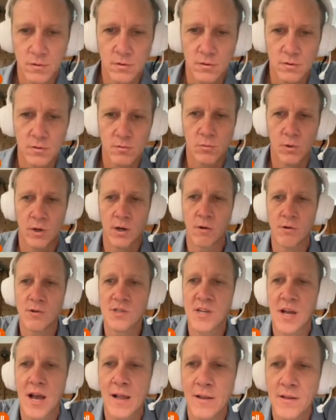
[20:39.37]
We're here in
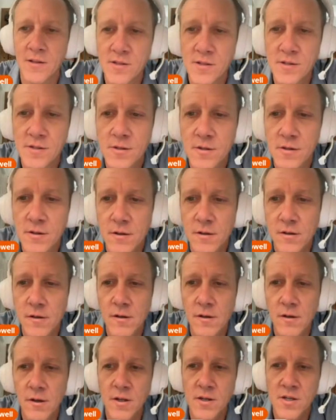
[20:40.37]
silence
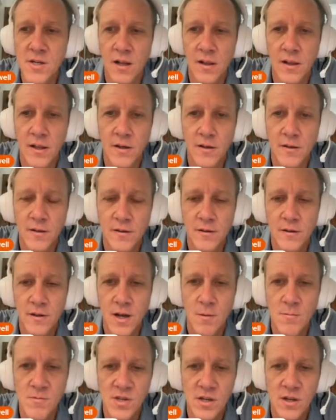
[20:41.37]
until it
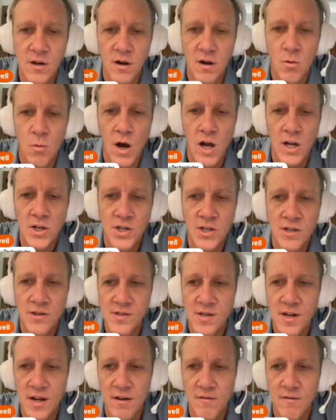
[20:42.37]
comes in all washy and
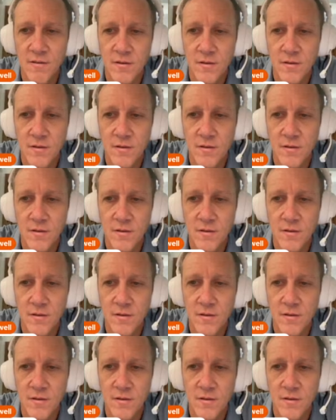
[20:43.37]
stuff.